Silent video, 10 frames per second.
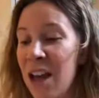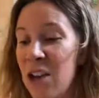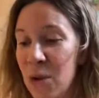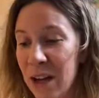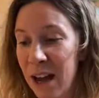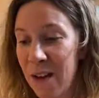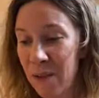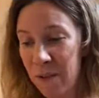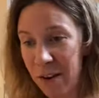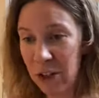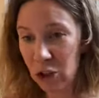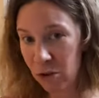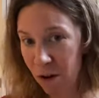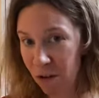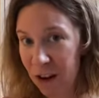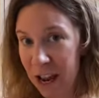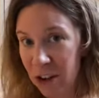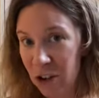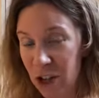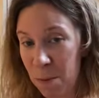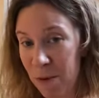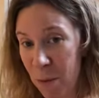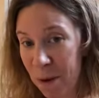you can have a very strong relationship with